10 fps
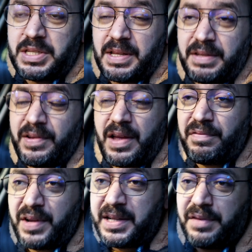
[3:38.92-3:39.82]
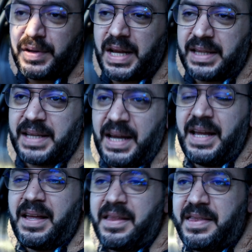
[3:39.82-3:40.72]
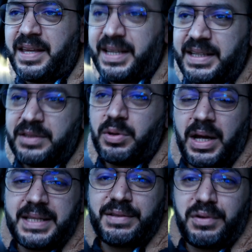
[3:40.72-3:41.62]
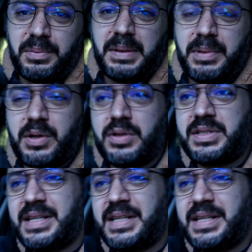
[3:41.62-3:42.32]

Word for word: a, a very difficult thing to ask from me because